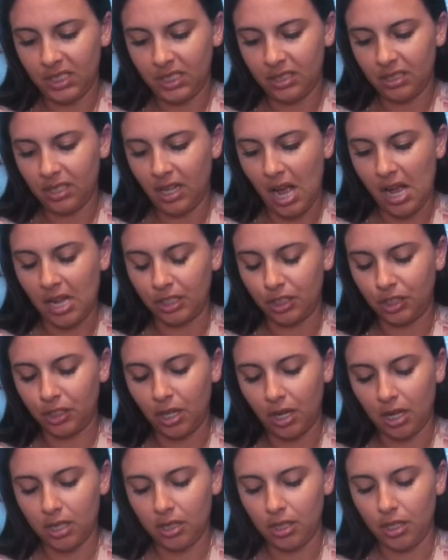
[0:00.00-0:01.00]
Gosh,
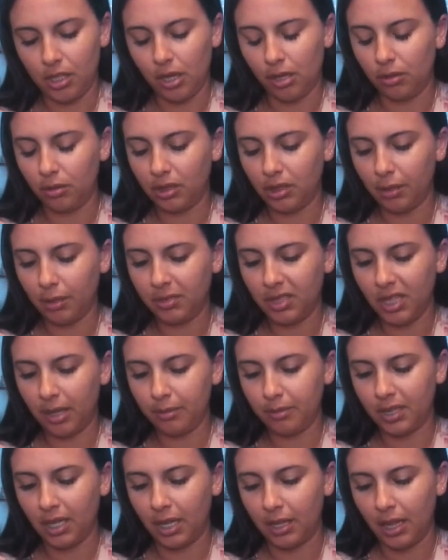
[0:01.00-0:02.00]
you know,
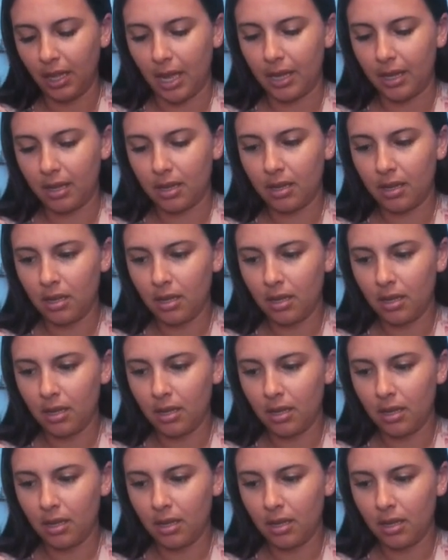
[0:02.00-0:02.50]
sometimes I like